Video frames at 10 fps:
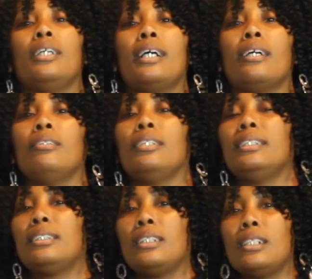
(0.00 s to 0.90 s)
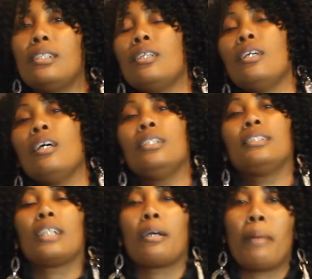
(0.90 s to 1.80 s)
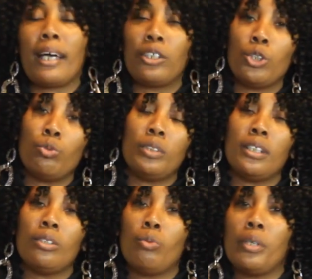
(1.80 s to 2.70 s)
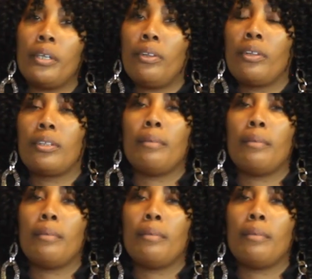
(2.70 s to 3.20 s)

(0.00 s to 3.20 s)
Now, let's see. Sam, how do you deal with